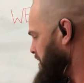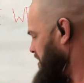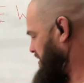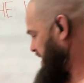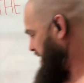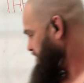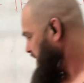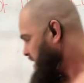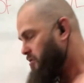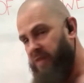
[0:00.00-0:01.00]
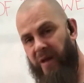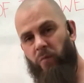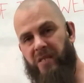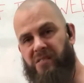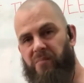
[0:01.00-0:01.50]
Okay. Then
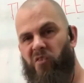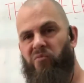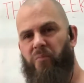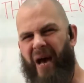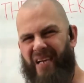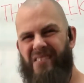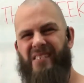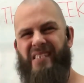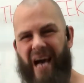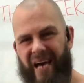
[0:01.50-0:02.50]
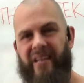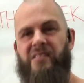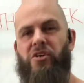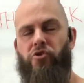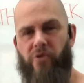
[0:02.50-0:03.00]
once the movement pattern is starting
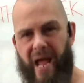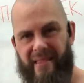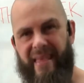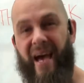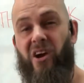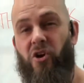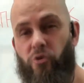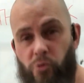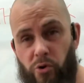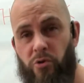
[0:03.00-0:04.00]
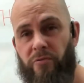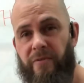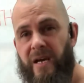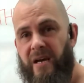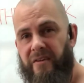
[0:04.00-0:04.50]
to create that groove,
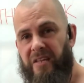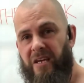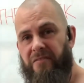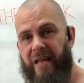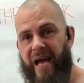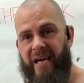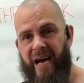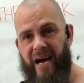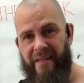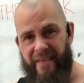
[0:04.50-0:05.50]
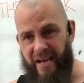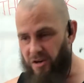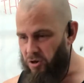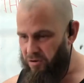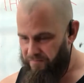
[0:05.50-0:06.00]
think of like that
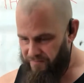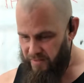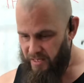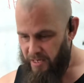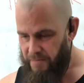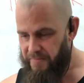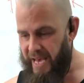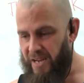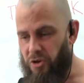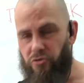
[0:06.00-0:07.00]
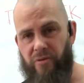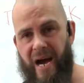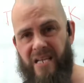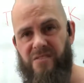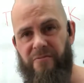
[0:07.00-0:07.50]

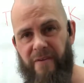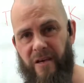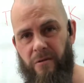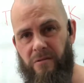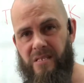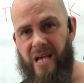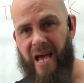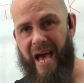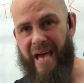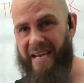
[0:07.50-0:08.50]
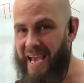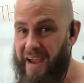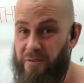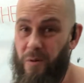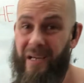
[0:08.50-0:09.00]
grass field, and
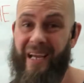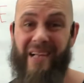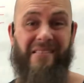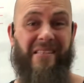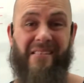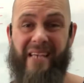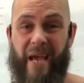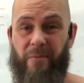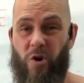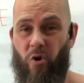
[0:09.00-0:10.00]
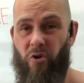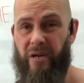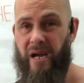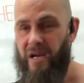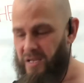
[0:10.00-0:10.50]
everyone cuts the same
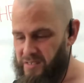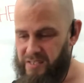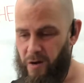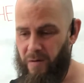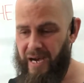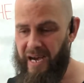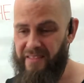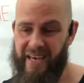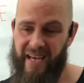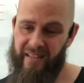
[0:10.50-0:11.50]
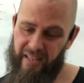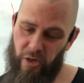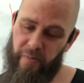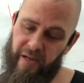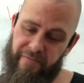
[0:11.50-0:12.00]
corner. So that
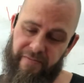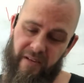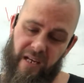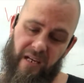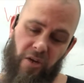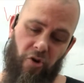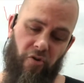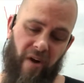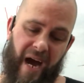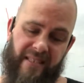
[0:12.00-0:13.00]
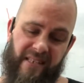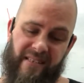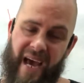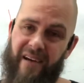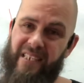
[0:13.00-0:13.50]
little bit of grass is
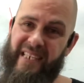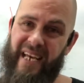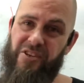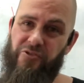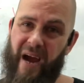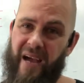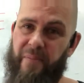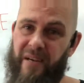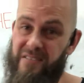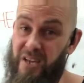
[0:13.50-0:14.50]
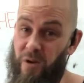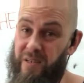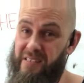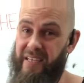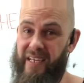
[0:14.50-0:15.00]
now a dead track because no
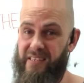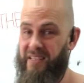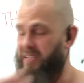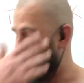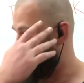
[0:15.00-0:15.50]
one's sticking to the